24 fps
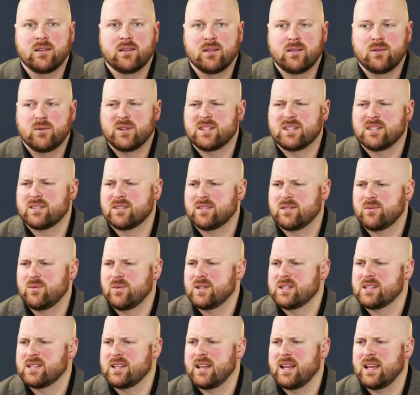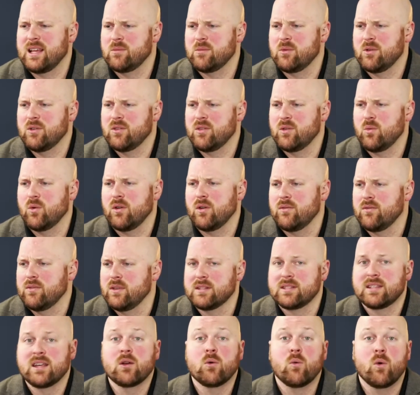What's the animal? The wolf. Let's
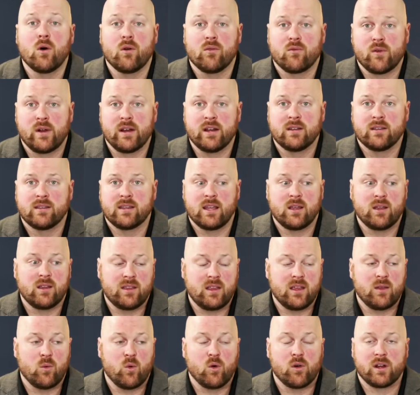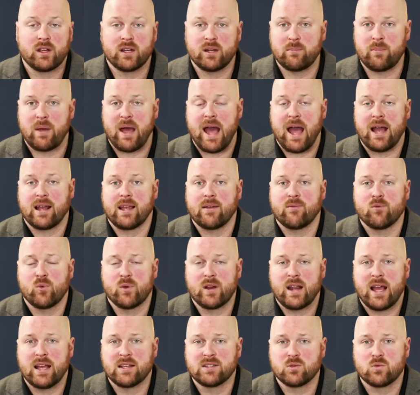say a wolf, right? They work in a pack. Everyone
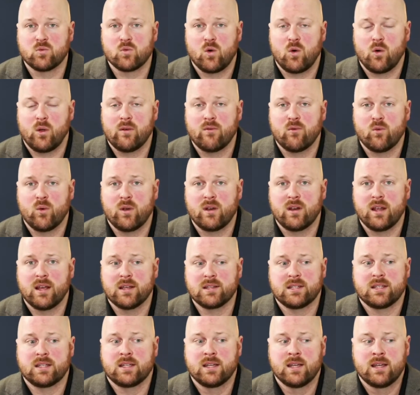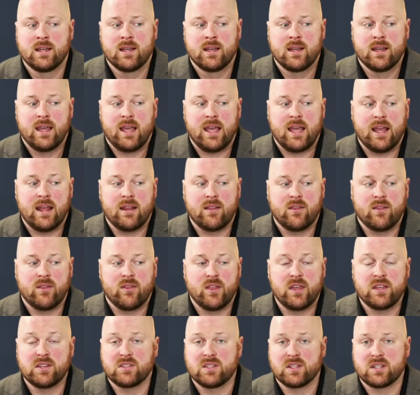has a role. Everyone does it, and
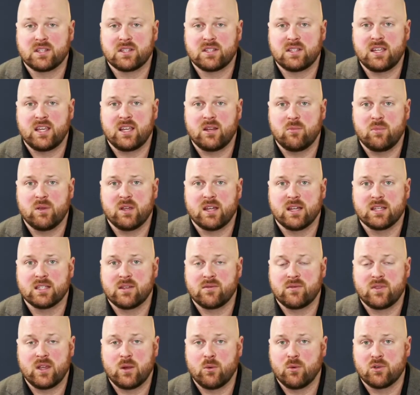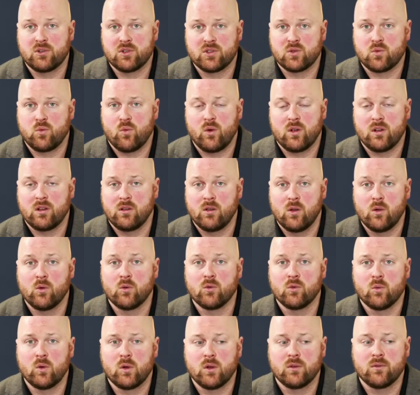they succeed, because if they were just one lone
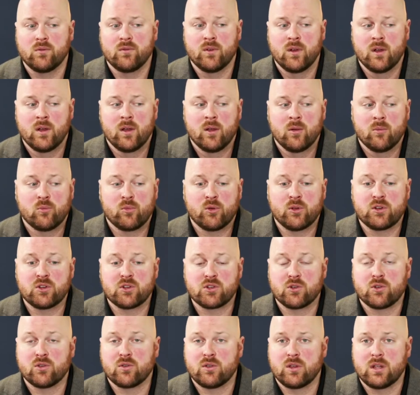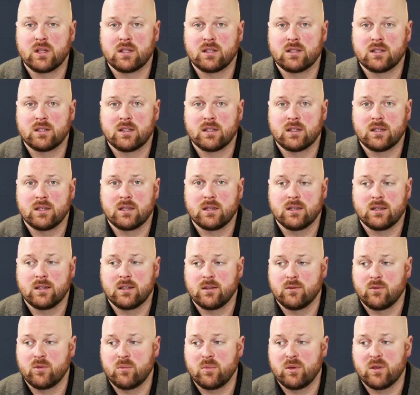wolf, pretty sure that it
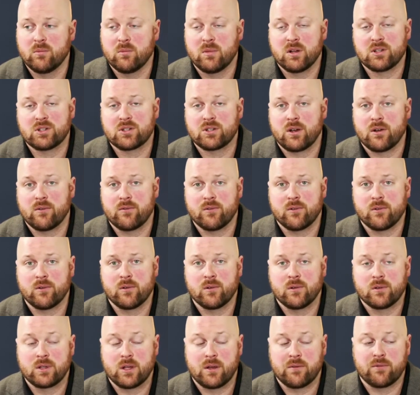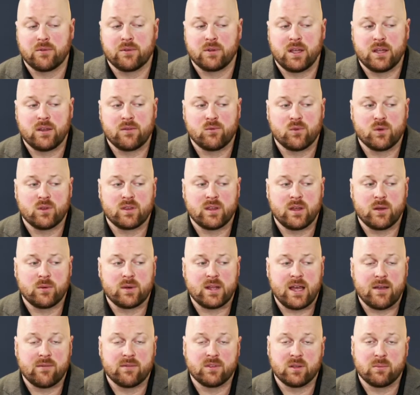would be a much tougher life without
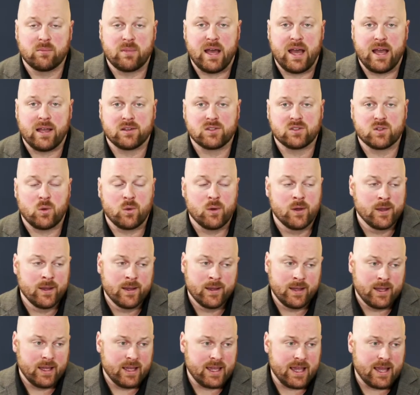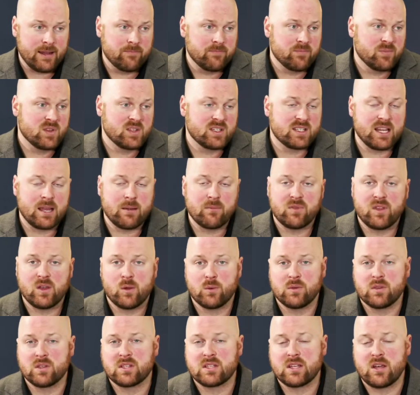having the pack. So again, same thing with
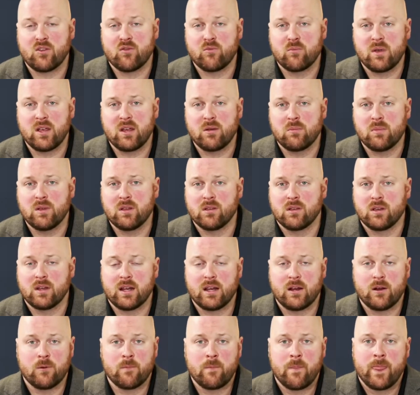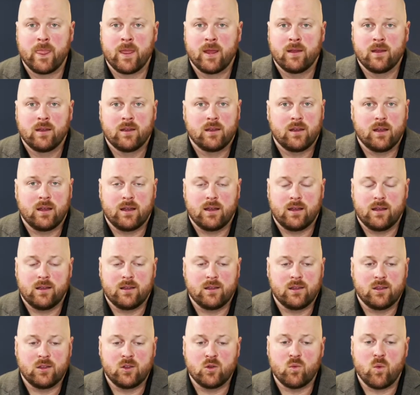the self-made millionaire.
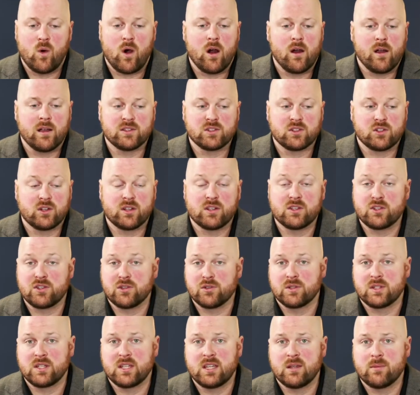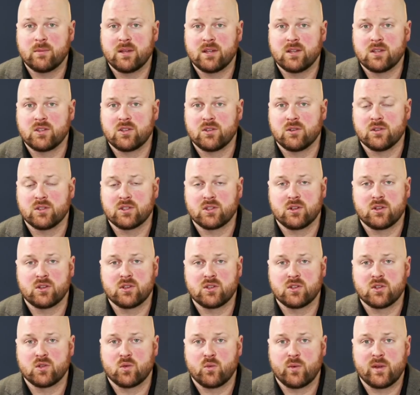You are as good as your team is. You're as good as
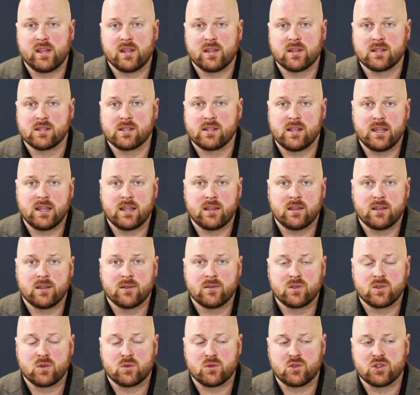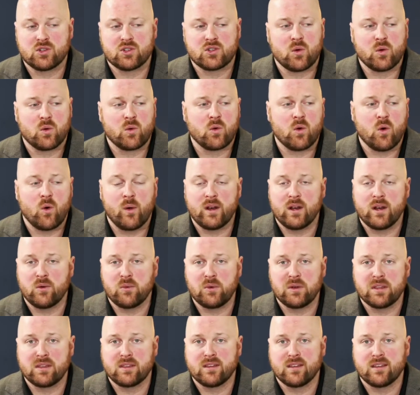your weakest link. So just don't go in it
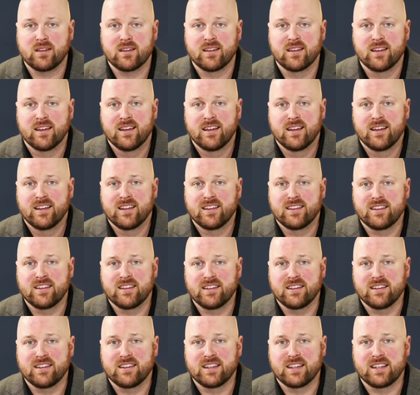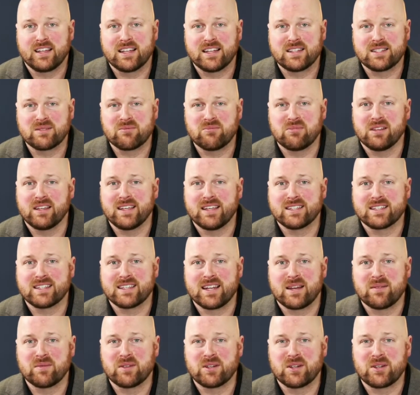with the guns ablazing.
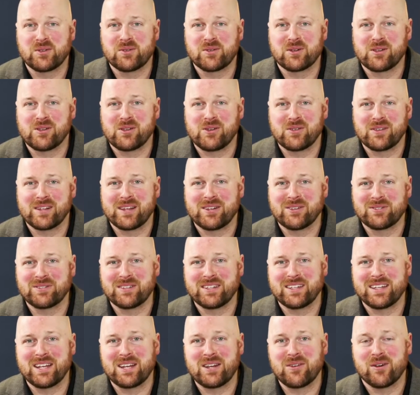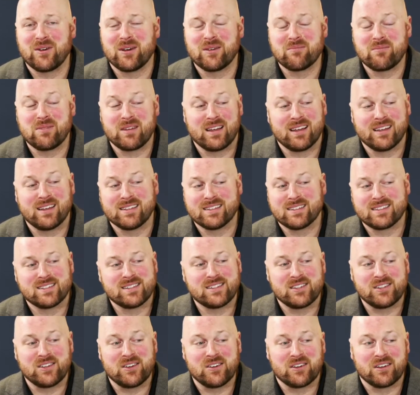I'm going to do it alone. I don't need anyone, because
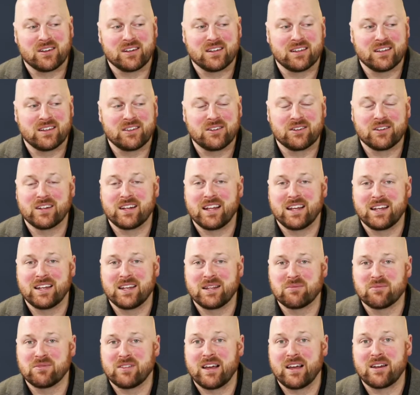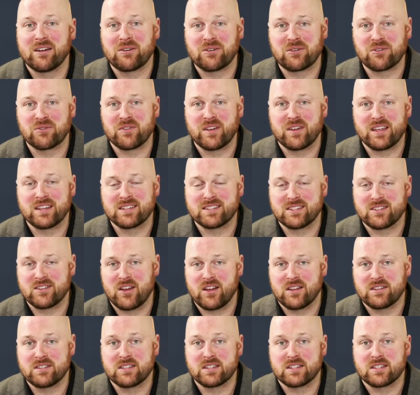you're gonna end up flat on your face and
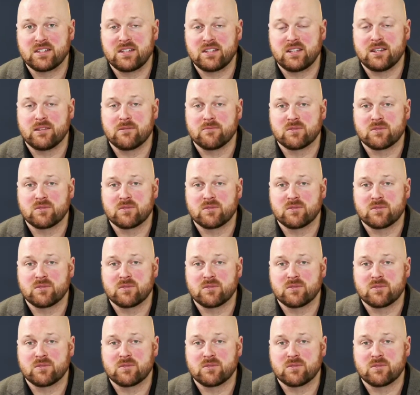not succeeding.